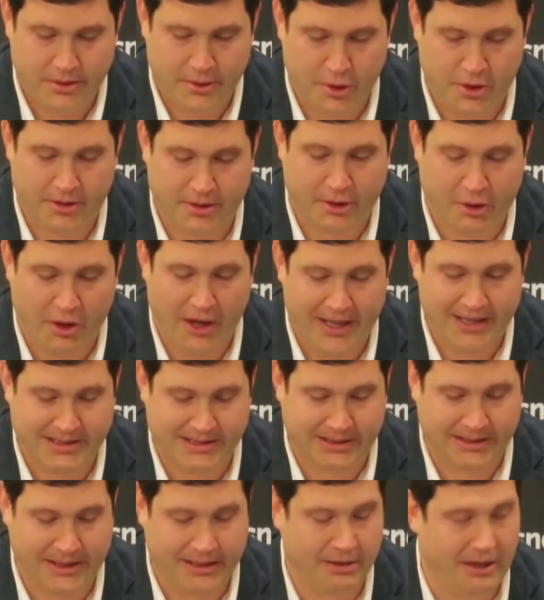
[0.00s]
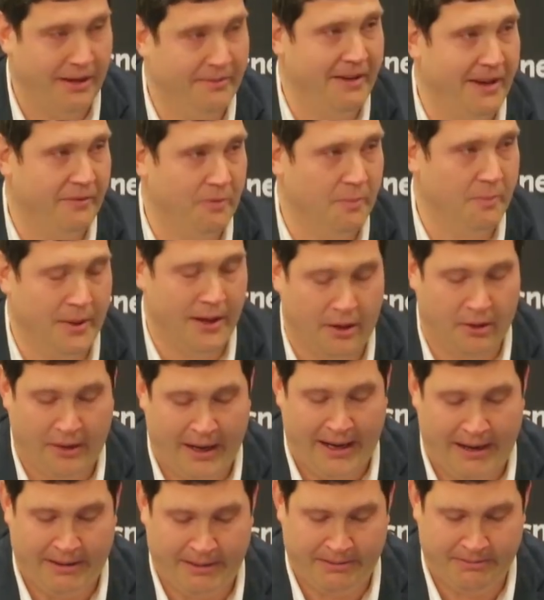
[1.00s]
You're the greatest leader I've ever been
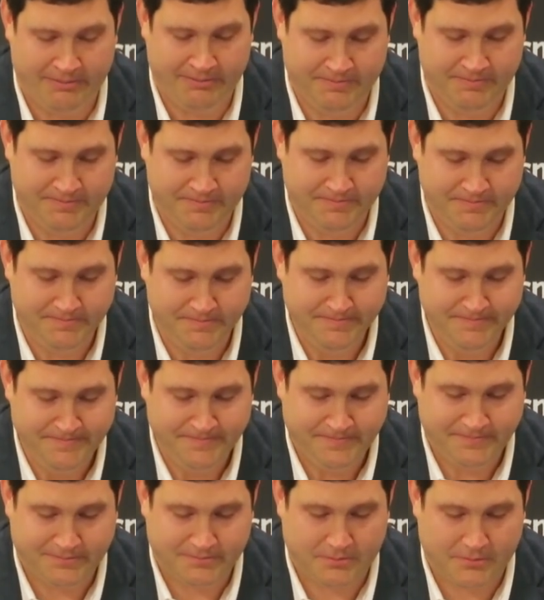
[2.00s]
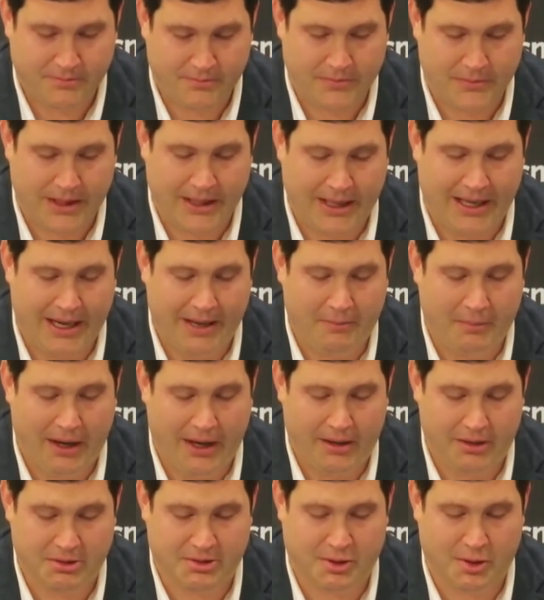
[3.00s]
around, and I
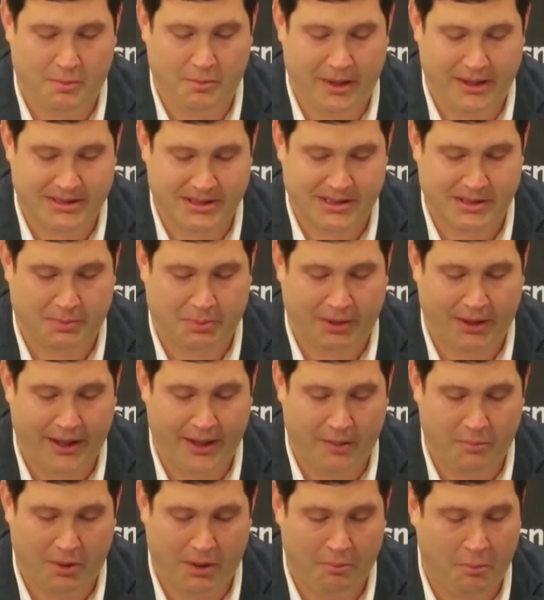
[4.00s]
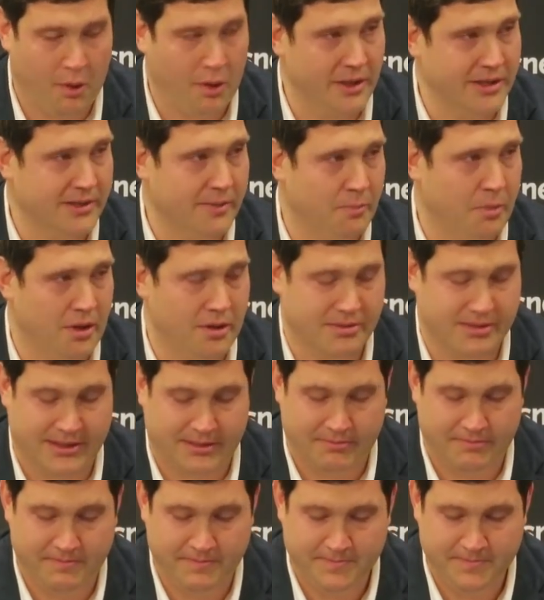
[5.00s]
admire you so much as a player, but more as a
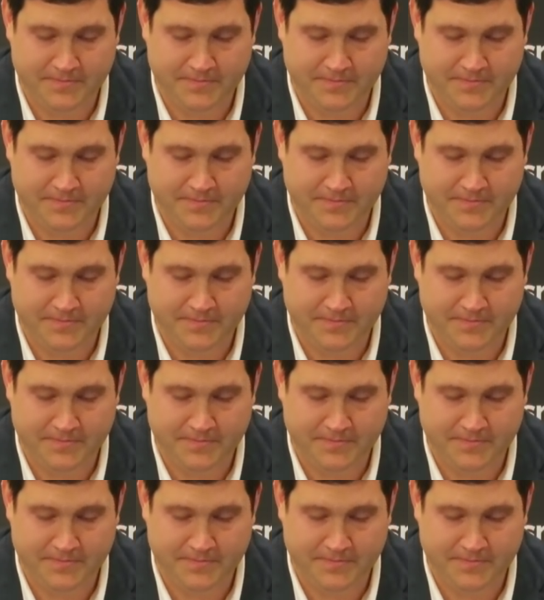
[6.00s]
person.